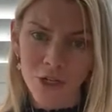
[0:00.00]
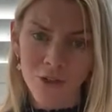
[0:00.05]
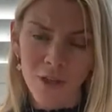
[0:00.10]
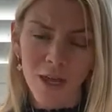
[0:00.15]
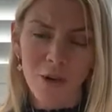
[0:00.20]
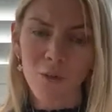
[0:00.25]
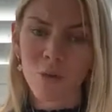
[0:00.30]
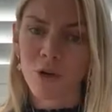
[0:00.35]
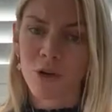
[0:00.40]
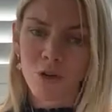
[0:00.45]

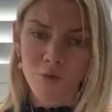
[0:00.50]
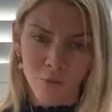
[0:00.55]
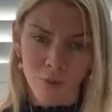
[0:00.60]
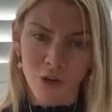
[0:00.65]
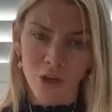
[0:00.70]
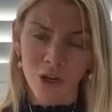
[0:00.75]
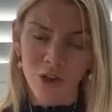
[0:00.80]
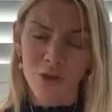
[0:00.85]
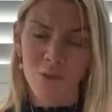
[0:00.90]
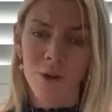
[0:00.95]
They wouldn't have put
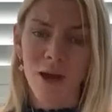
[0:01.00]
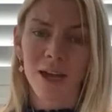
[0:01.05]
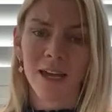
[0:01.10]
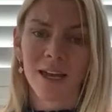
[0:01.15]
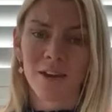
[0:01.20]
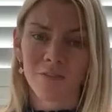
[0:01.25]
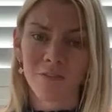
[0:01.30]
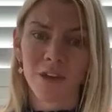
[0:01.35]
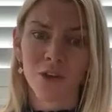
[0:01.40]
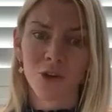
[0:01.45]
it on the
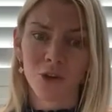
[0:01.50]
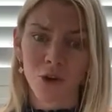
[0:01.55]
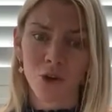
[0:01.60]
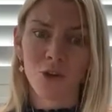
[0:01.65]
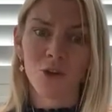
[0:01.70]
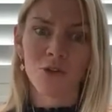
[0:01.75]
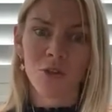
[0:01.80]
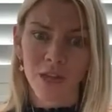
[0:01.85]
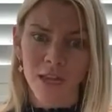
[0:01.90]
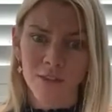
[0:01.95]
market if they'd
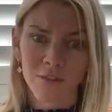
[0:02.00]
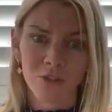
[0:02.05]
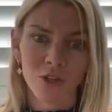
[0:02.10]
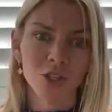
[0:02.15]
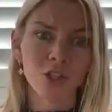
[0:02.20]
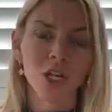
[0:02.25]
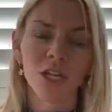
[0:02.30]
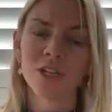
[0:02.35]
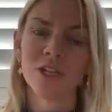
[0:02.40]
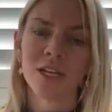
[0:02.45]
known that the
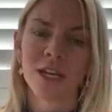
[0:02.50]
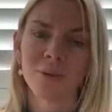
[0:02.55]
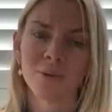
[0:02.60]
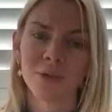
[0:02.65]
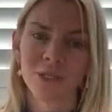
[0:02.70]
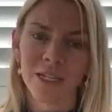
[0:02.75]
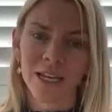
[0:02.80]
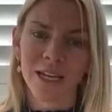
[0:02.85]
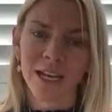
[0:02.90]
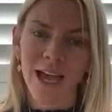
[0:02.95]
shutdown
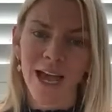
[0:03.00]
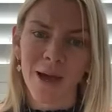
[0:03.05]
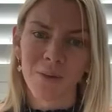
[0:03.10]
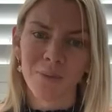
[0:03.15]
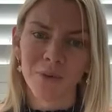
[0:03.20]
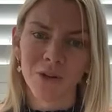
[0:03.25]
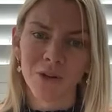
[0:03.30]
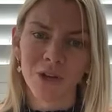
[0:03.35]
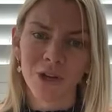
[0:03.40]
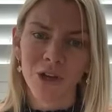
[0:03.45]
was gonna
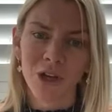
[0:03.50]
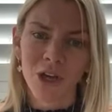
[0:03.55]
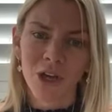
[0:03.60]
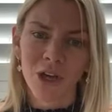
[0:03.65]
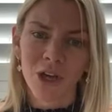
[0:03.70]
happen.